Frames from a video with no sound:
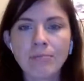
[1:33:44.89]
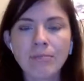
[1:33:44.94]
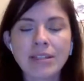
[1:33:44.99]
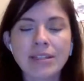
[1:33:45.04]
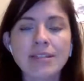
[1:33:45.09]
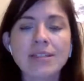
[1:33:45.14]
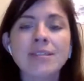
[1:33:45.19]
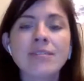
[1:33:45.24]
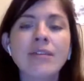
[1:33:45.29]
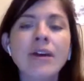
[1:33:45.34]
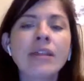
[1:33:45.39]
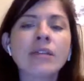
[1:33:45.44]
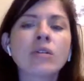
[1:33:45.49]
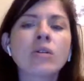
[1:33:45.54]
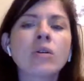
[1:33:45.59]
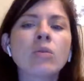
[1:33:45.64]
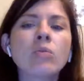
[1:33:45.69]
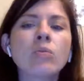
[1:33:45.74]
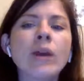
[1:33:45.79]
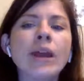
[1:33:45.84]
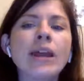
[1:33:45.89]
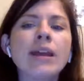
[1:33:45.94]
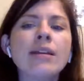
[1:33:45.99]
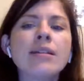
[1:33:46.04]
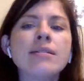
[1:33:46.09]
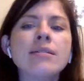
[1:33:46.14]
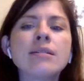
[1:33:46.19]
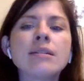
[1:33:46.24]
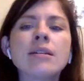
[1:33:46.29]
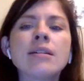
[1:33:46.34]
Mrs. Fetherell
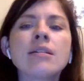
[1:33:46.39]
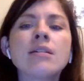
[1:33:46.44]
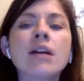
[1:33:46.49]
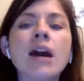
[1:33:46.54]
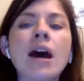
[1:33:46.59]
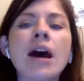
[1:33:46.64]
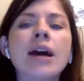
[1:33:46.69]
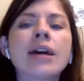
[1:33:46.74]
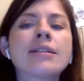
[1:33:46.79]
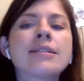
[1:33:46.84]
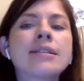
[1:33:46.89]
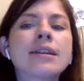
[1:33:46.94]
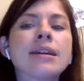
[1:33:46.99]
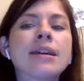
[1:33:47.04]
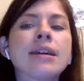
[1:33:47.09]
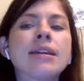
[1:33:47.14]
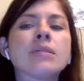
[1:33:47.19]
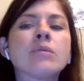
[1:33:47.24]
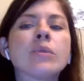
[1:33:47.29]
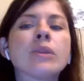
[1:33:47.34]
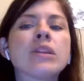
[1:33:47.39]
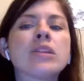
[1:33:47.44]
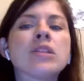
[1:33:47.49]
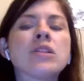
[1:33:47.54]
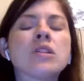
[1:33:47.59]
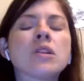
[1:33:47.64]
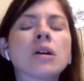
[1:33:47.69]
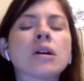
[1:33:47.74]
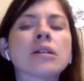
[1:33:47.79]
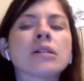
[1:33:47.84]
raised her eyes to his with a
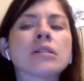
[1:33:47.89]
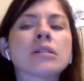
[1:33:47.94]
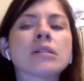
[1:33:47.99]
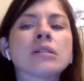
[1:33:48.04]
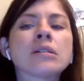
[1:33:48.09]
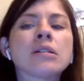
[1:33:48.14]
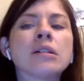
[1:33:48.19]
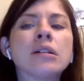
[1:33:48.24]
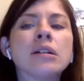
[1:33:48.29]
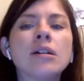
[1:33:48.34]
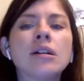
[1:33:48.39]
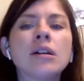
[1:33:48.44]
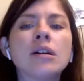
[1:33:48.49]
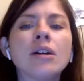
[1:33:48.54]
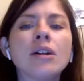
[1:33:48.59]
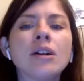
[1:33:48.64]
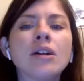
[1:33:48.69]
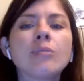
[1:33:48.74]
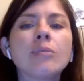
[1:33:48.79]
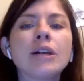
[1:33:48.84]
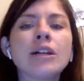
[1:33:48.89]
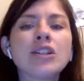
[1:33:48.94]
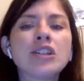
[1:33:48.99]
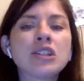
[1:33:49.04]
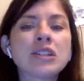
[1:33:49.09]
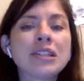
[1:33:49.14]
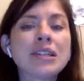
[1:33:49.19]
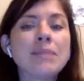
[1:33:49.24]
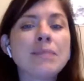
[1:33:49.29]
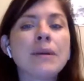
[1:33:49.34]
start. Her blush
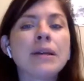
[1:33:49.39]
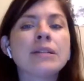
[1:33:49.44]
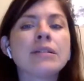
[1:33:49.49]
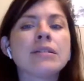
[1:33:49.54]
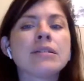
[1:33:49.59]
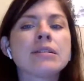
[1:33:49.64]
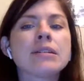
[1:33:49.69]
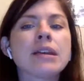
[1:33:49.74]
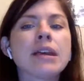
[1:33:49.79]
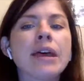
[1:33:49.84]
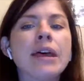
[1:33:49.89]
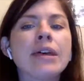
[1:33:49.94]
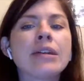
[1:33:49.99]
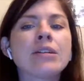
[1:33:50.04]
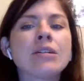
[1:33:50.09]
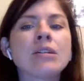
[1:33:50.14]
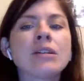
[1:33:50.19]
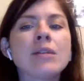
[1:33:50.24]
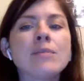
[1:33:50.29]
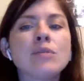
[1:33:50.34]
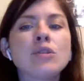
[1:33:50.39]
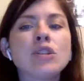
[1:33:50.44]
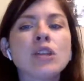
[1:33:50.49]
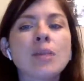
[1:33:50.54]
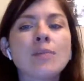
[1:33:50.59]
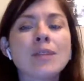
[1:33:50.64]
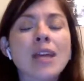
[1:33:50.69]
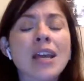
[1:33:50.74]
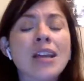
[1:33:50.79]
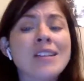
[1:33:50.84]
deepened, and her lips
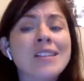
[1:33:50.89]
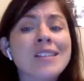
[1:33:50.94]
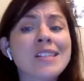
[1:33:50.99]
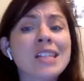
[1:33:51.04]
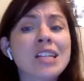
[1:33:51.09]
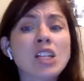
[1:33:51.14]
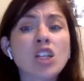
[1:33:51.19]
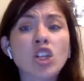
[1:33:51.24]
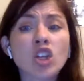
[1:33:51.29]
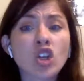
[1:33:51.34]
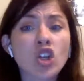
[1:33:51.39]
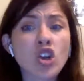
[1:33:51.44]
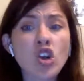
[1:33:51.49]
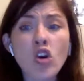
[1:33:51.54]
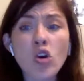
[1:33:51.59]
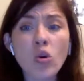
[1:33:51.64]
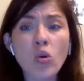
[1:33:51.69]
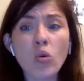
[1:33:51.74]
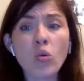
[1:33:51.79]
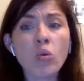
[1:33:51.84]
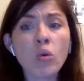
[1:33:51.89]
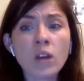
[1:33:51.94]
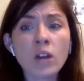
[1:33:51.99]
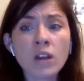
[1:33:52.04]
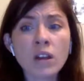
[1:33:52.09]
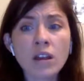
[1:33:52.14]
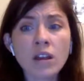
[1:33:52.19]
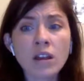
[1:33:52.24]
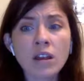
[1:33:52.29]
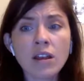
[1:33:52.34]
shaped a hasty no.
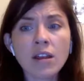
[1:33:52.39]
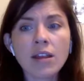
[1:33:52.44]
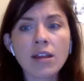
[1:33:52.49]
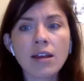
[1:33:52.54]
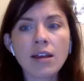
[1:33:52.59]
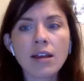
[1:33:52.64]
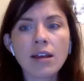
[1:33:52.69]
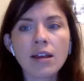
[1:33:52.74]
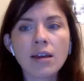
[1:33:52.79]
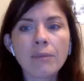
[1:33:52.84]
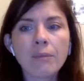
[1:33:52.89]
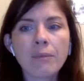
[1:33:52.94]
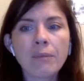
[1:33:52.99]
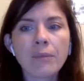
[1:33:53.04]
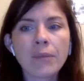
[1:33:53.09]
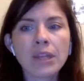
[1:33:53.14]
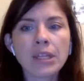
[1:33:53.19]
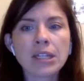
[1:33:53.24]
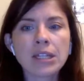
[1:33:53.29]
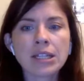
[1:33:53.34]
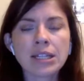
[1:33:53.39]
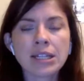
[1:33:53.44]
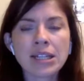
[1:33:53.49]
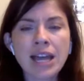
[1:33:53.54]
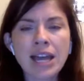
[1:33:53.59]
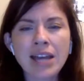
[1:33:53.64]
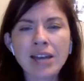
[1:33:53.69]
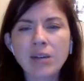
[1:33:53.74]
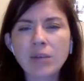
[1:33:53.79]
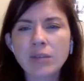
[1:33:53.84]
But the
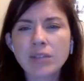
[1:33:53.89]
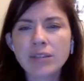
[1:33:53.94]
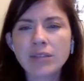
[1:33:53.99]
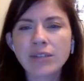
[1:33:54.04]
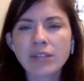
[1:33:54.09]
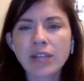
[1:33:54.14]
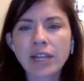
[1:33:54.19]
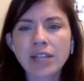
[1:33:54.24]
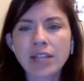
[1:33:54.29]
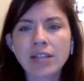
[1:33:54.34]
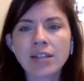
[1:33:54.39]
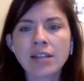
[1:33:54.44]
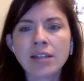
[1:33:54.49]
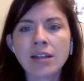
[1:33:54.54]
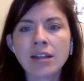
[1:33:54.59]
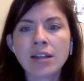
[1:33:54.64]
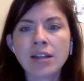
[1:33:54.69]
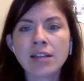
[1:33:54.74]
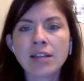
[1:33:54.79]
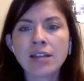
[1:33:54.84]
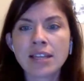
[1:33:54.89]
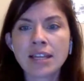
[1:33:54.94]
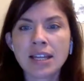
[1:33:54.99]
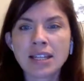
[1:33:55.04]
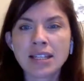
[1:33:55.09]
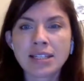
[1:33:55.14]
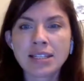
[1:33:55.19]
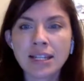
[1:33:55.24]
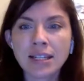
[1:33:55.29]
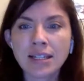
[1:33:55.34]
denial deflected into
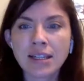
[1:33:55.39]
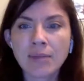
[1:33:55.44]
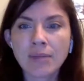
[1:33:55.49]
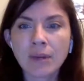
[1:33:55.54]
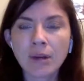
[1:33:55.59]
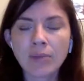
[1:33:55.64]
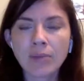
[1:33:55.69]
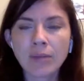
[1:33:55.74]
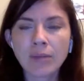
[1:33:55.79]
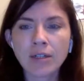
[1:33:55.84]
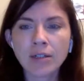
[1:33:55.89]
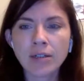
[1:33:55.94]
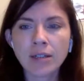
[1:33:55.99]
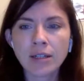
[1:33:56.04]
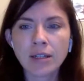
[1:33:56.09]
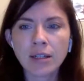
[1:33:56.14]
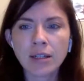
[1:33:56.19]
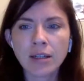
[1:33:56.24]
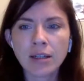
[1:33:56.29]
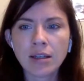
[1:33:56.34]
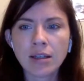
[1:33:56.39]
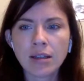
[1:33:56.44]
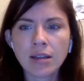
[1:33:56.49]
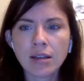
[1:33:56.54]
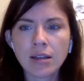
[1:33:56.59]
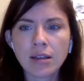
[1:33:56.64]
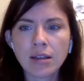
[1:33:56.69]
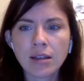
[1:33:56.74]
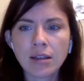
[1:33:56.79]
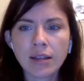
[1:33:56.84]
the indignant murmur.
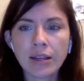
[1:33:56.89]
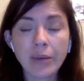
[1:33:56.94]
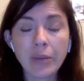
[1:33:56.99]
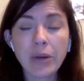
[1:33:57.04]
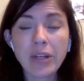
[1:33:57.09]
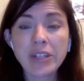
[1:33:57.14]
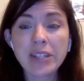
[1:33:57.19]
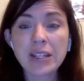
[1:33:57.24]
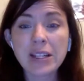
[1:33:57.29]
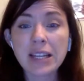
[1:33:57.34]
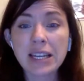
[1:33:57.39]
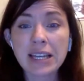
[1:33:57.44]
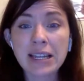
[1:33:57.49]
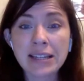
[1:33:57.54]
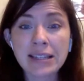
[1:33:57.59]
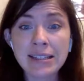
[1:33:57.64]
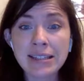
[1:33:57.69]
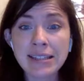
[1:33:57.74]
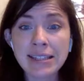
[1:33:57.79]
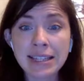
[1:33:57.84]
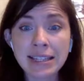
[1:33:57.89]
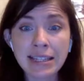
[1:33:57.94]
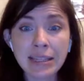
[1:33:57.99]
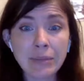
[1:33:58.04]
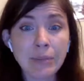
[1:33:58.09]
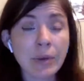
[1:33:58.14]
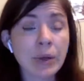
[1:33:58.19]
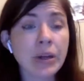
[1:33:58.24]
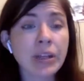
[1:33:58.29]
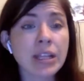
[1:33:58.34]
It wasn't his
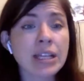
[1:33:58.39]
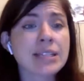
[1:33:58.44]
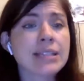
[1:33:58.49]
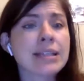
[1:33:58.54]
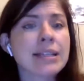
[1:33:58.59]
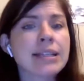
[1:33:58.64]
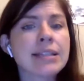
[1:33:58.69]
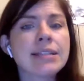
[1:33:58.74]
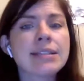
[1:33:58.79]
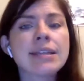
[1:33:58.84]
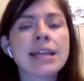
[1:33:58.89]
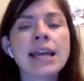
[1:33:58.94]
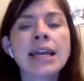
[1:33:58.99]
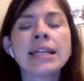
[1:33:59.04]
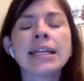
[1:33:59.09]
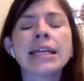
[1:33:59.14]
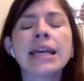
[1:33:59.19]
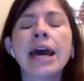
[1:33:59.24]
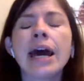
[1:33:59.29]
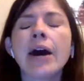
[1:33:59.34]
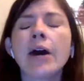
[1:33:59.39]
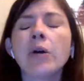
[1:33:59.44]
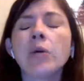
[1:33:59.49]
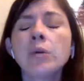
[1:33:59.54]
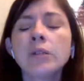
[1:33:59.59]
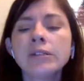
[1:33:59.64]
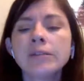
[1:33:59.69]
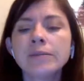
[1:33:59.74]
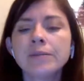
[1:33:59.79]
silly book that did it, anyhow.